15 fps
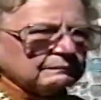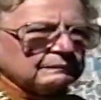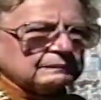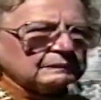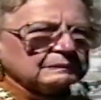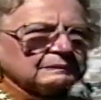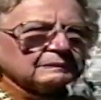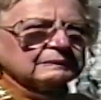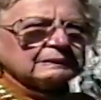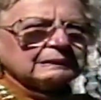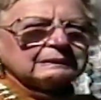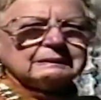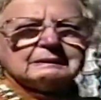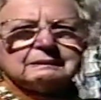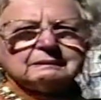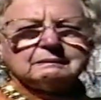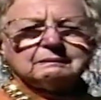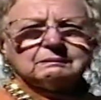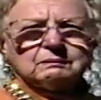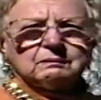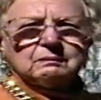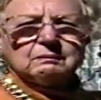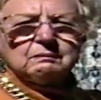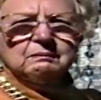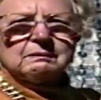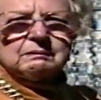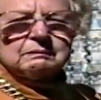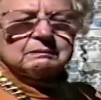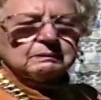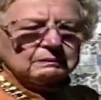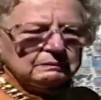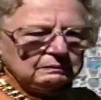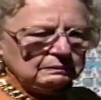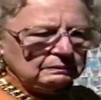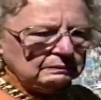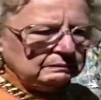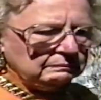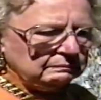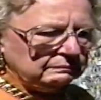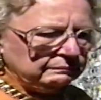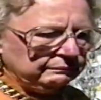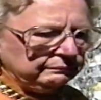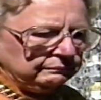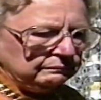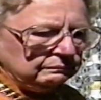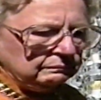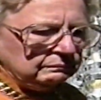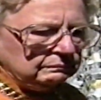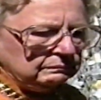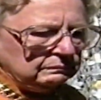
So did he do the inside of the house at all too?